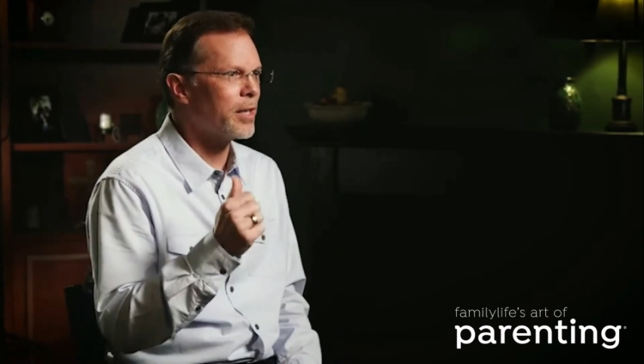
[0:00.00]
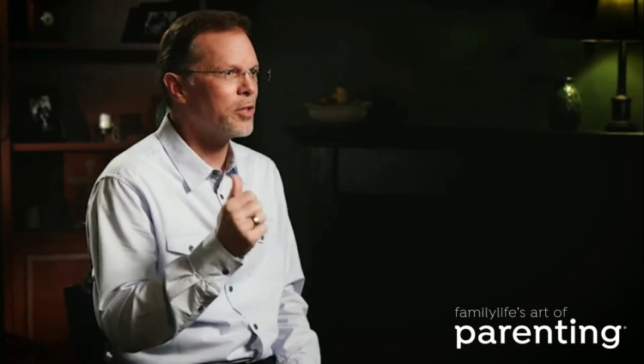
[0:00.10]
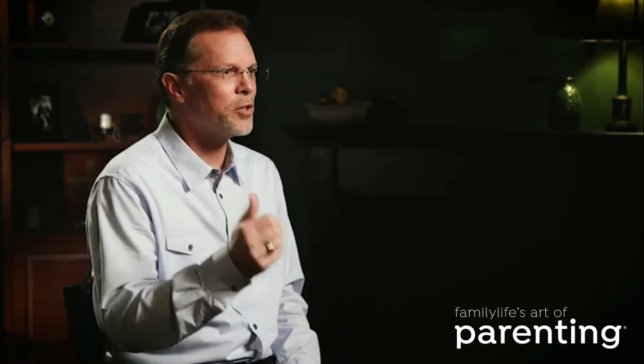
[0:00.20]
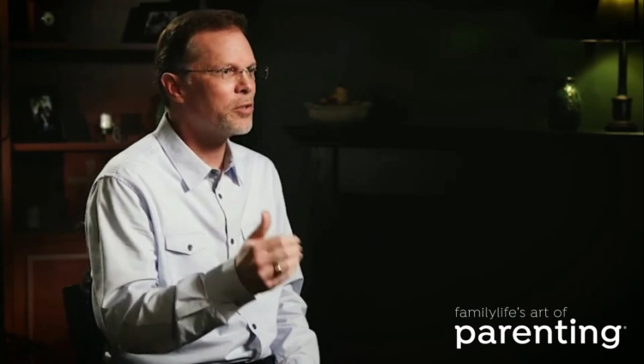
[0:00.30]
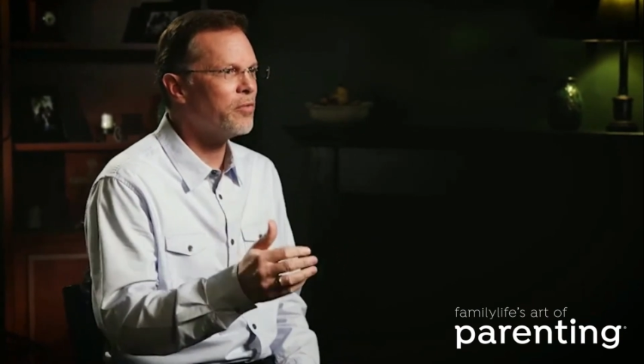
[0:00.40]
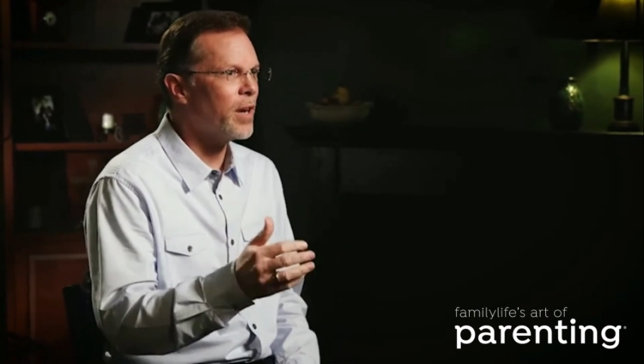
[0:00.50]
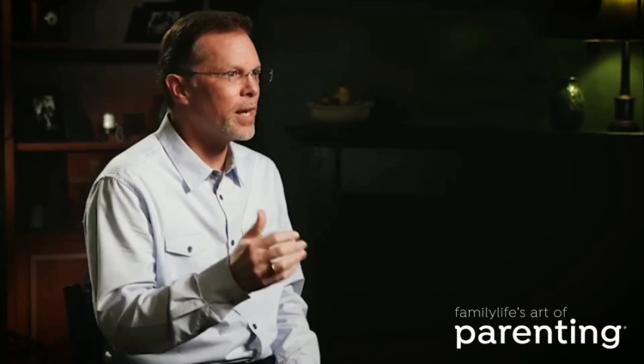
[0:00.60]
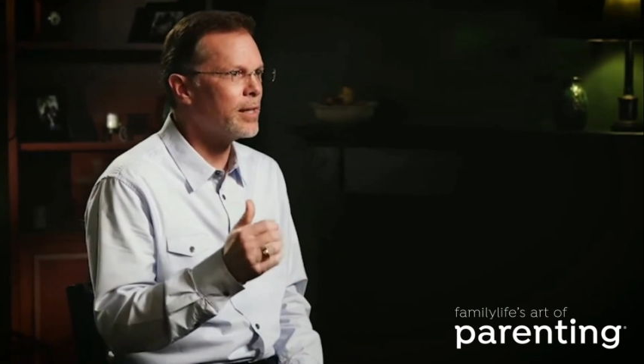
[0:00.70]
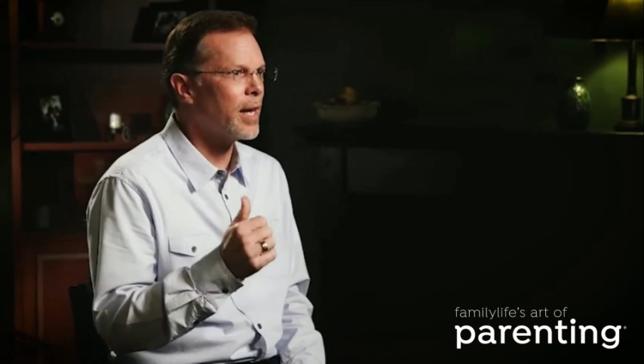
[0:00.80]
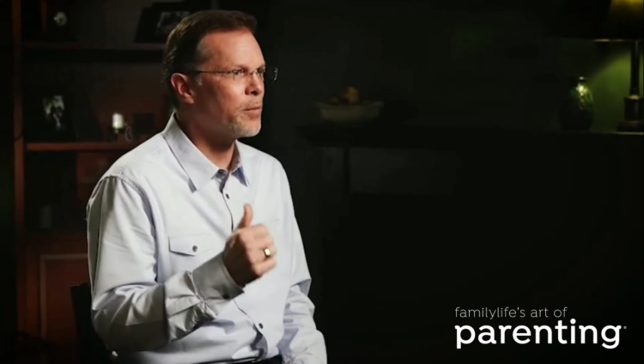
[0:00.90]
And you just
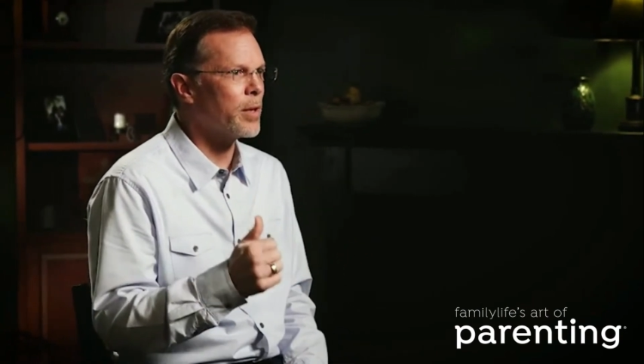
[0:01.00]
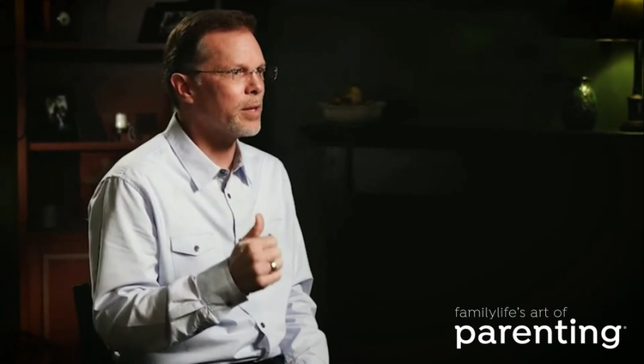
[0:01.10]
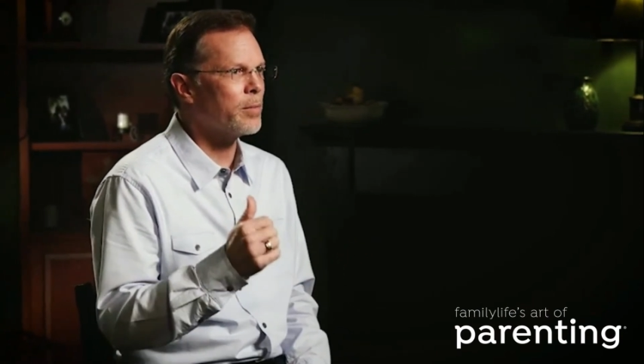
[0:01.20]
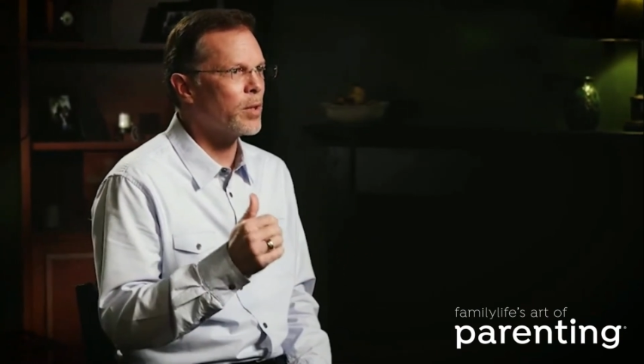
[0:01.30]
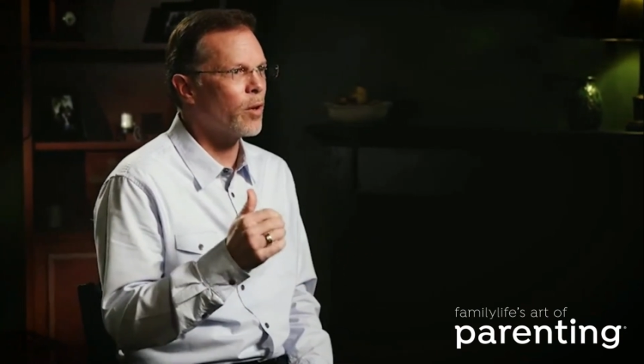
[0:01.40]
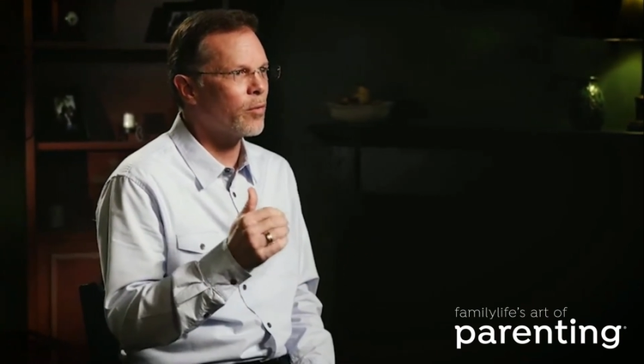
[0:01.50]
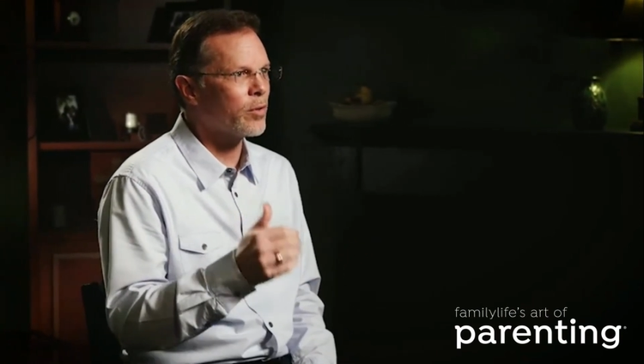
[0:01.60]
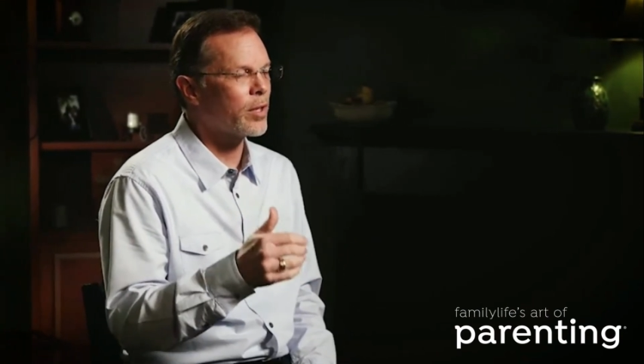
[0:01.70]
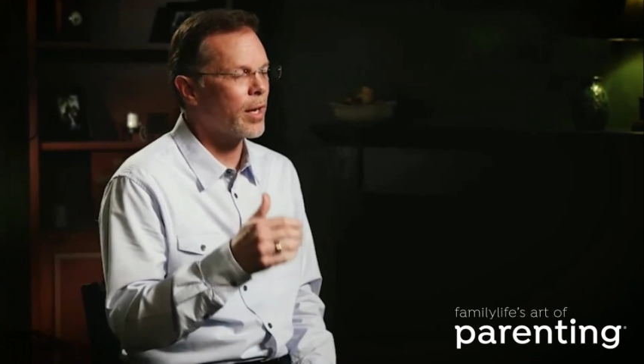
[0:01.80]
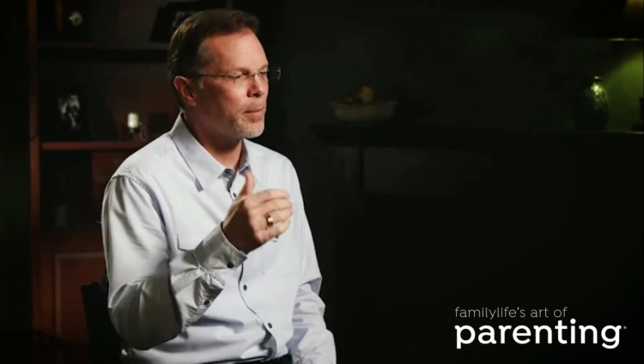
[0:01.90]
find that rhythm, and
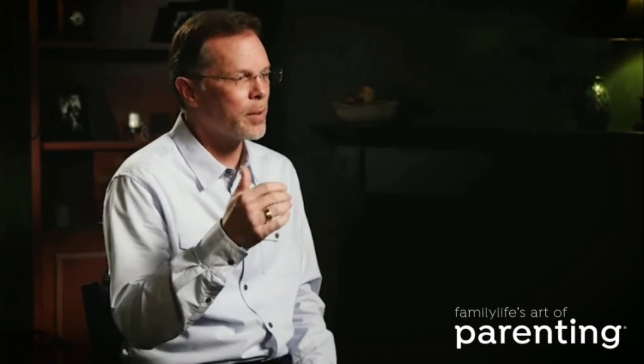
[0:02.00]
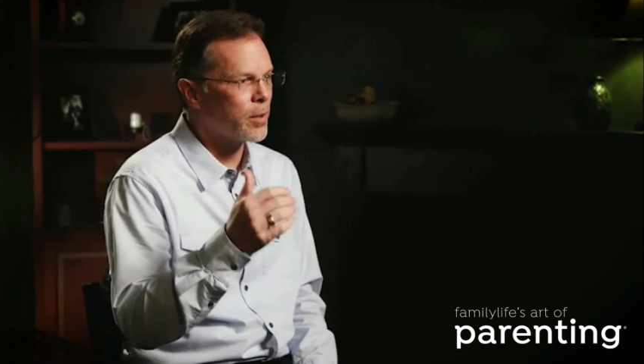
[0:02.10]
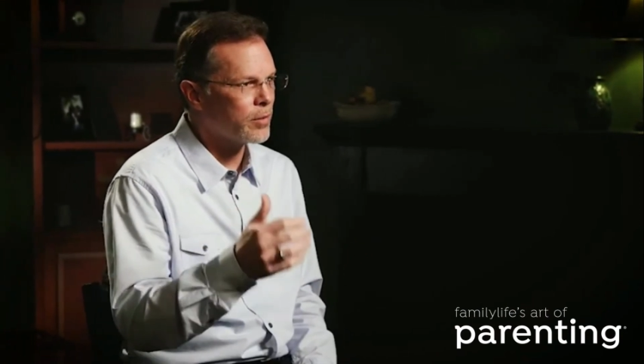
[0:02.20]
over time it'll